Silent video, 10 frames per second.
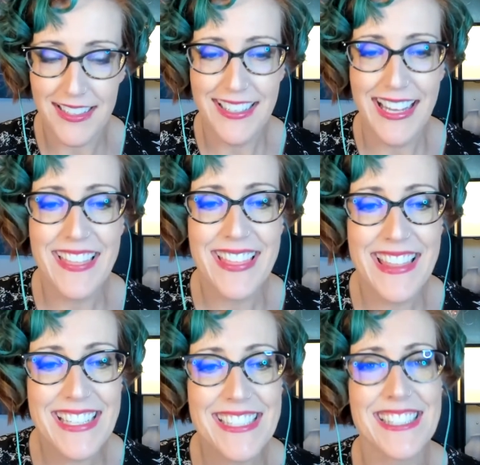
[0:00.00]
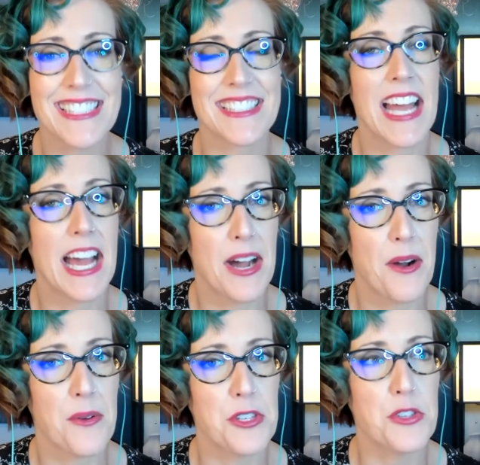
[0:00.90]
And this is
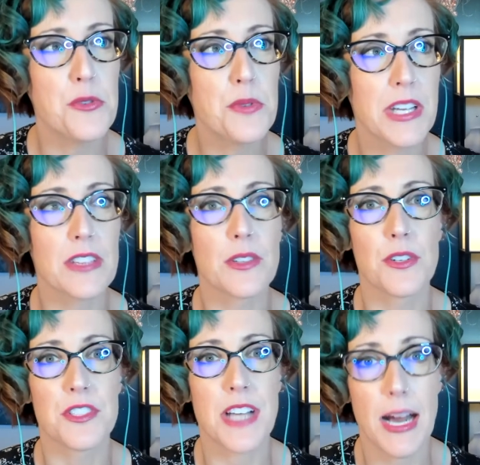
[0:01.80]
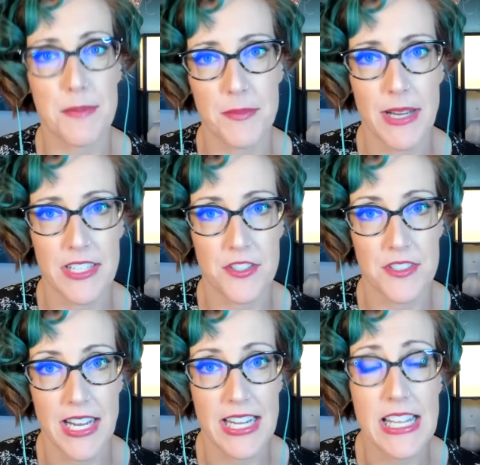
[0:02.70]
how you can learn to optimize your
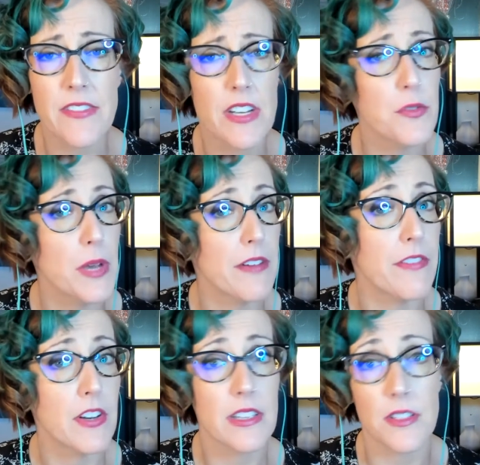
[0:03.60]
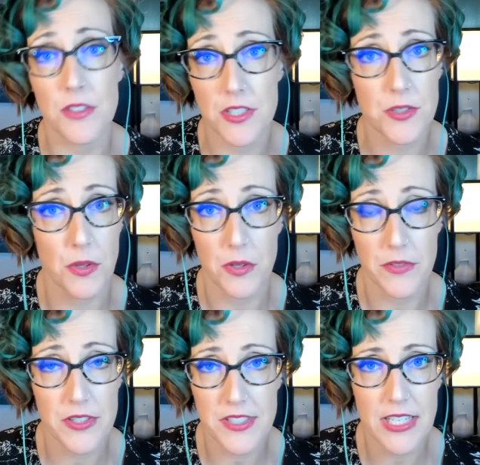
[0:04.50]
day, even if you have very little control
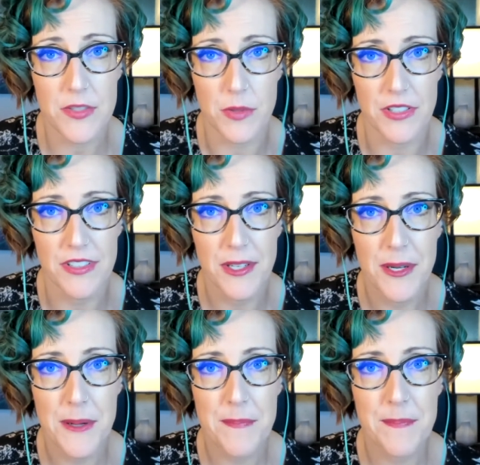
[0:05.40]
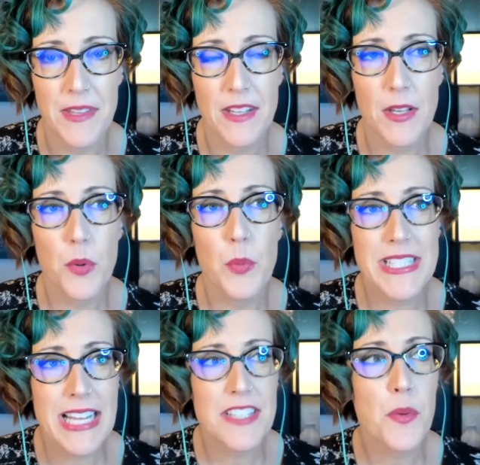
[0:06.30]
over your schedule. We
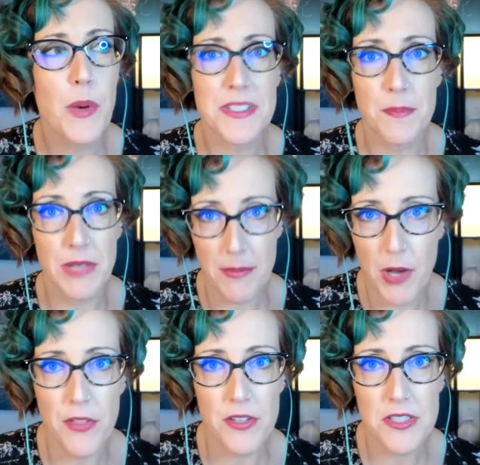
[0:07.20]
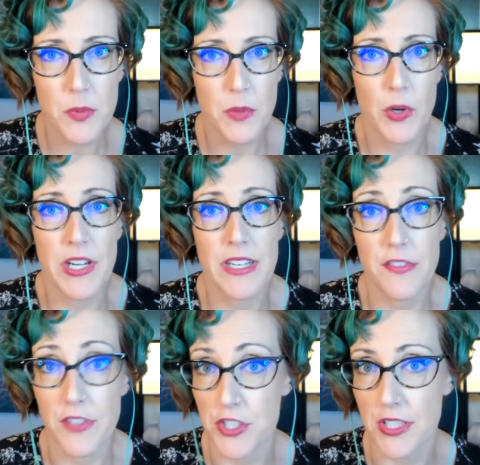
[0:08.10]
tend to want to blame others when we're
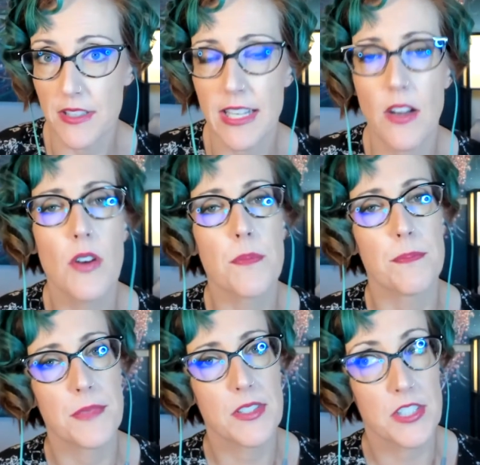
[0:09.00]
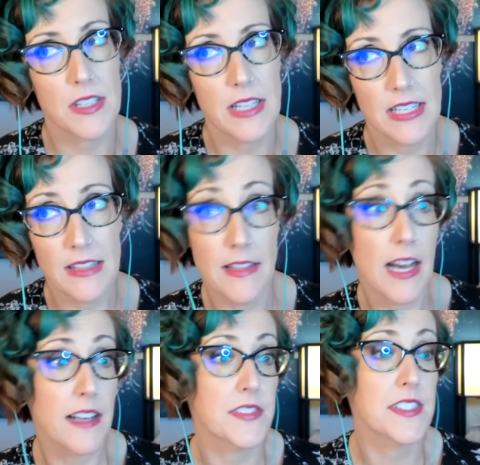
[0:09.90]
inefficient, like, oh, there's a
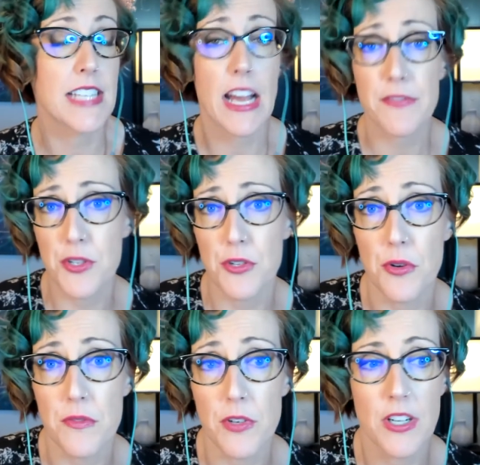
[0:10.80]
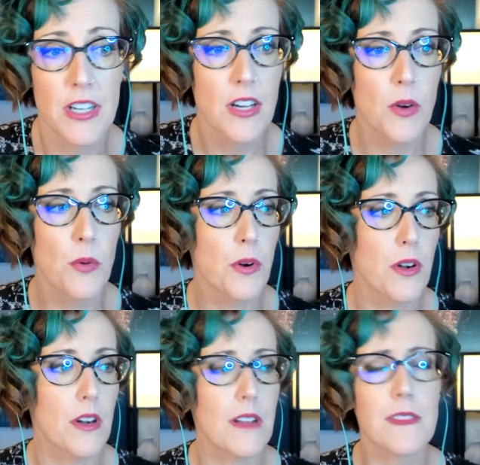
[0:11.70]
lot of staff turnover
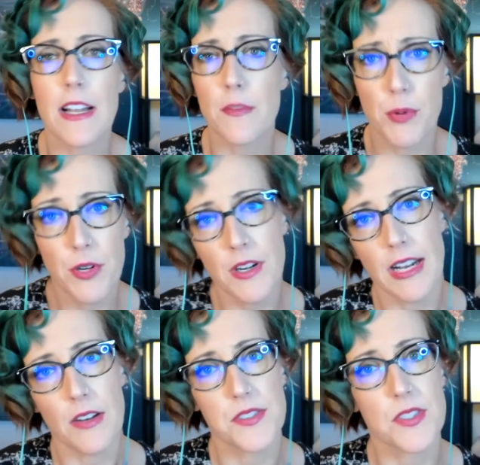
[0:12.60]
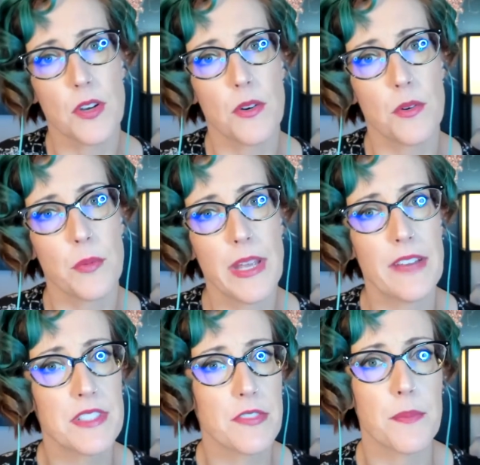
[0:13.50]
or a lot of burnout, so we
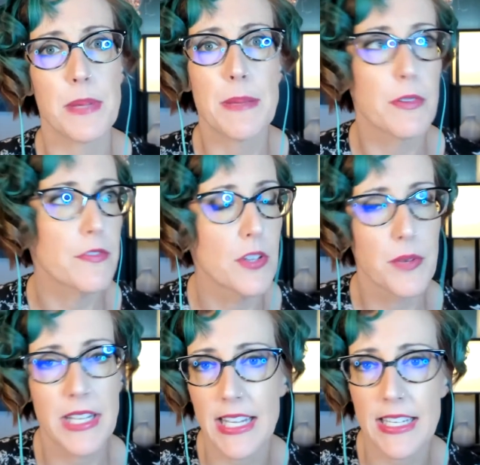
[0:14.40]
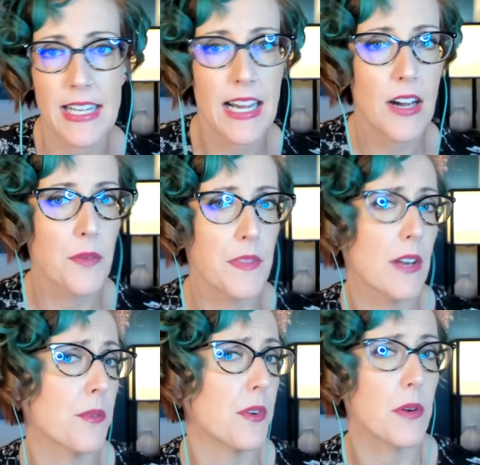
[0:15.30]
have different people floating in and out and they
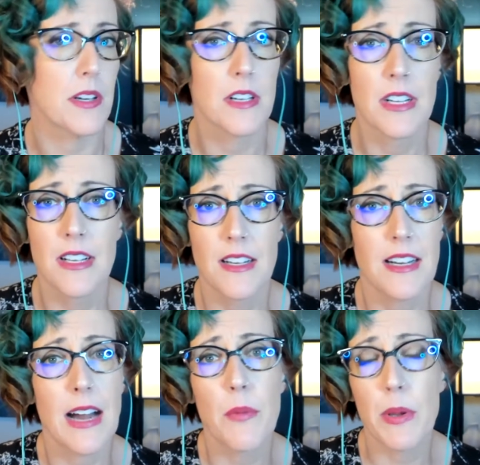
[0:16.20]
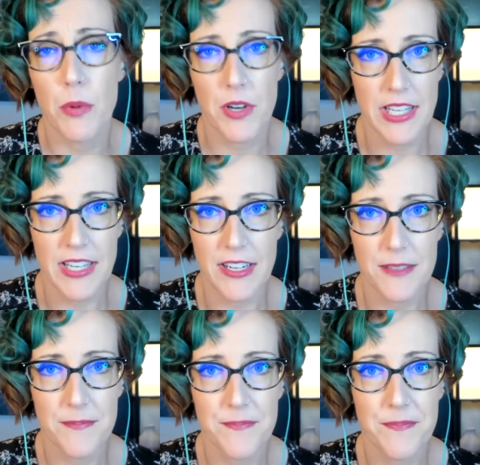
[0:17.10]
don't know how we work here.
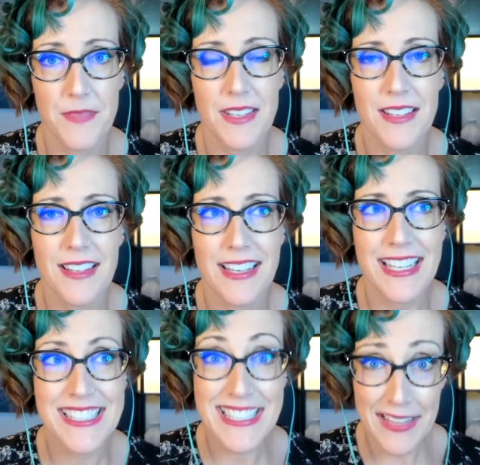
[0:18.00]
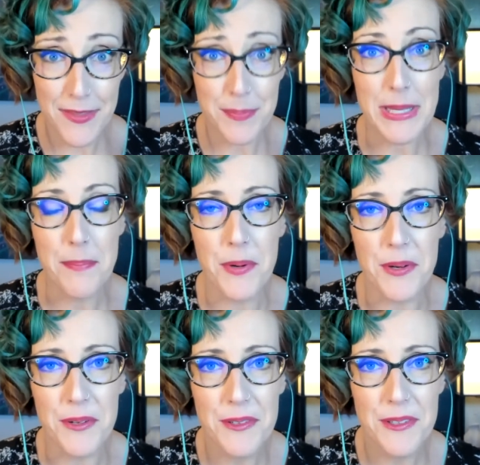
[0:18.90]
It's not the
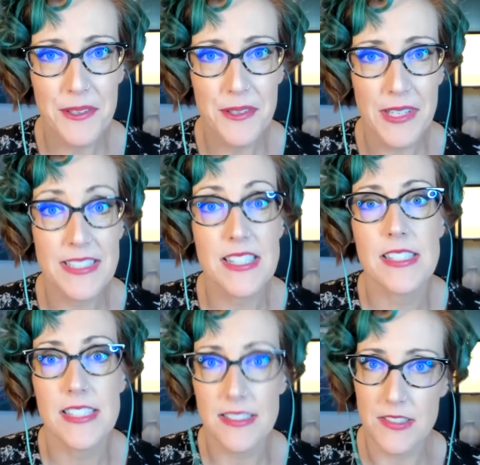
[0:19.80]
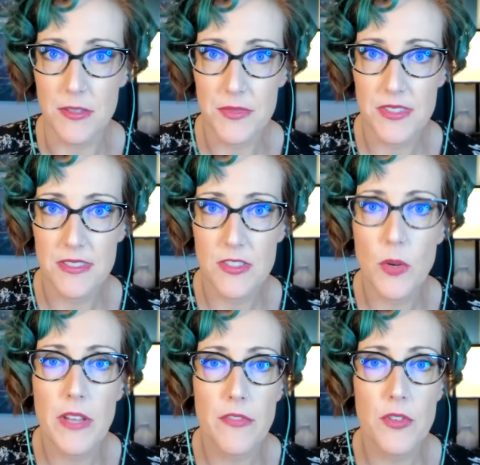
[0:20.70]
people, it's the systems.
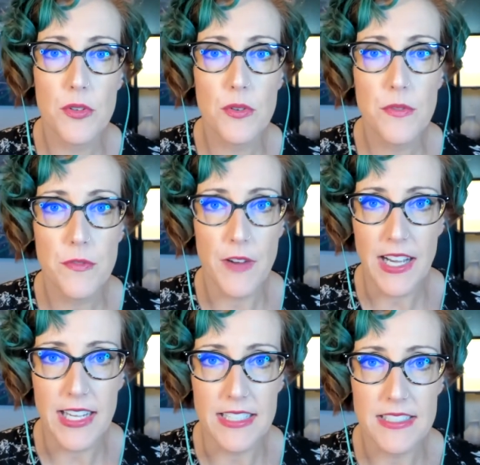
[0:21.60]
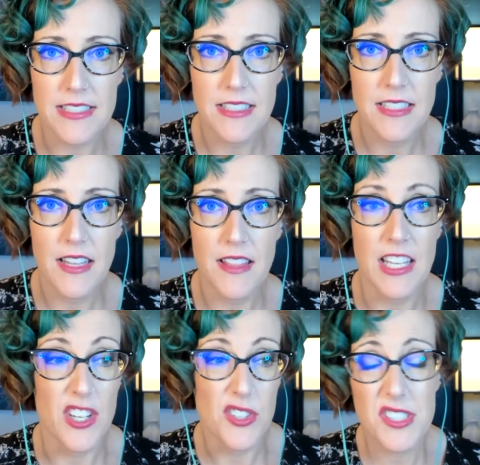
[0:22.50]
So if you find
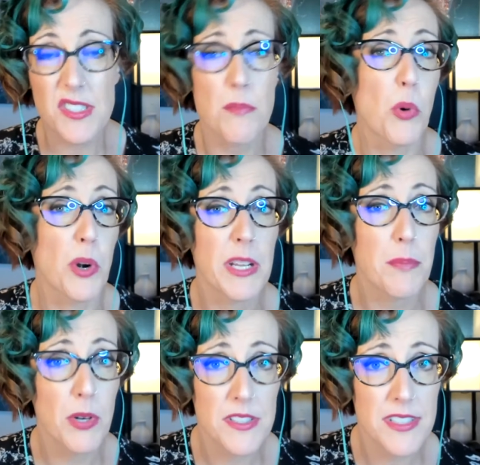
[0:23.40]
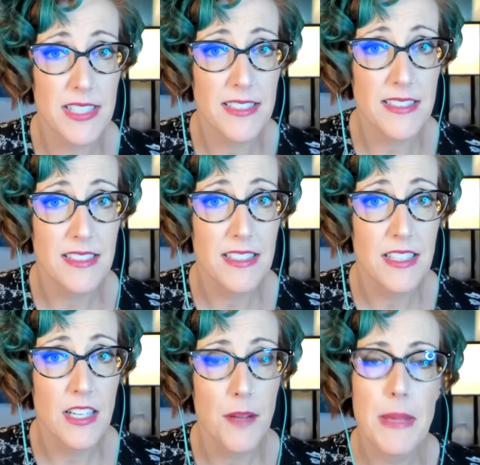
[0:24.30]
that you're just a morning person,
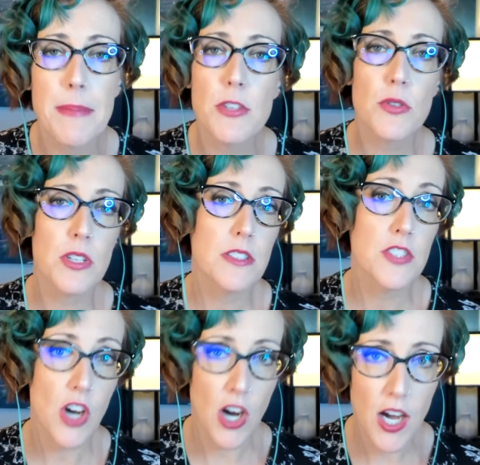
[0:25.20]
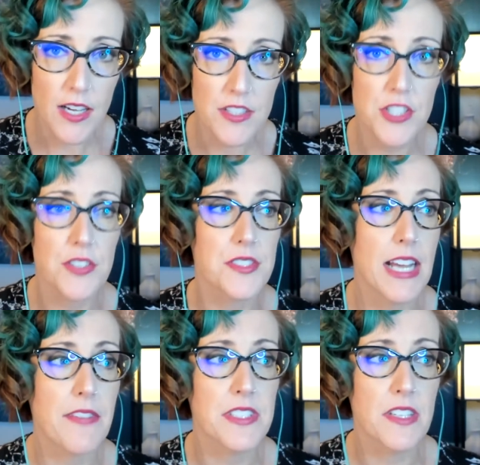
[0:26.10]
maybe you could talk to your
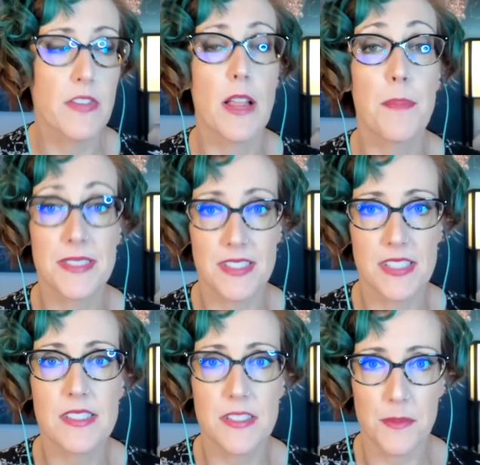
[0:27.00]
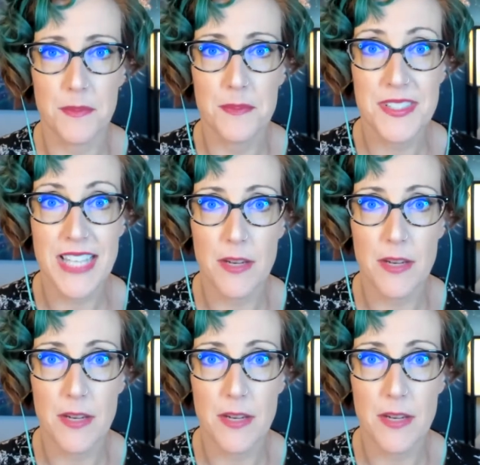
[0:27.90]
staff and develop a system set in